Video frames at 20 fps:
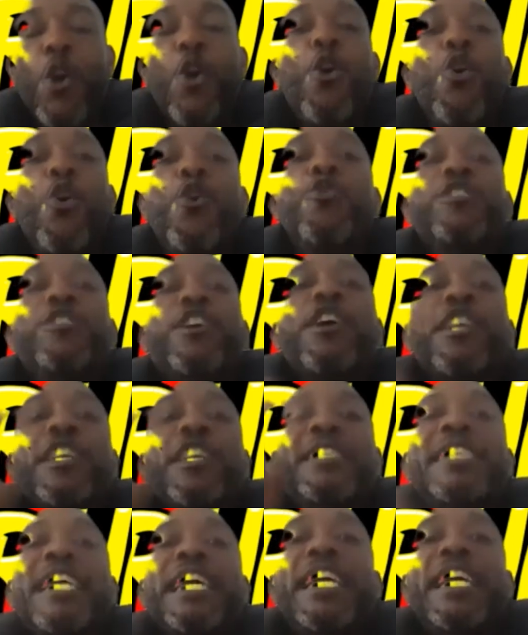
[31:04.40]
Who's going to
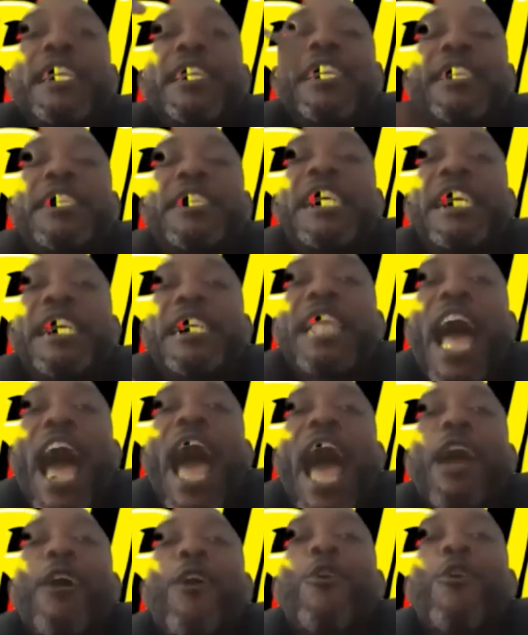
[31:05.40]
sit in the seat that
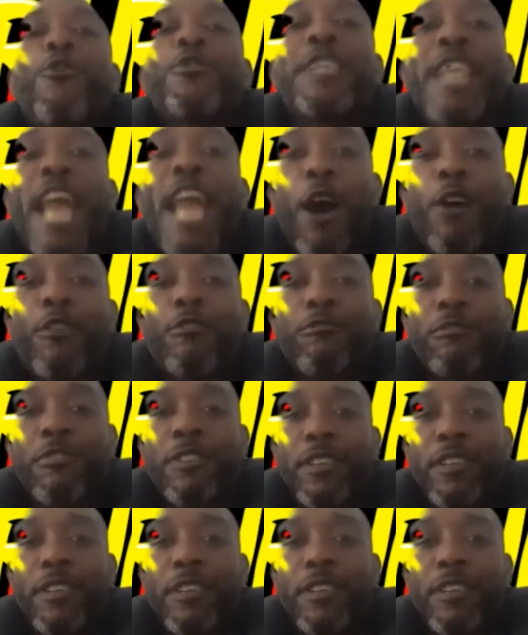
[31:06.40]
I hold now?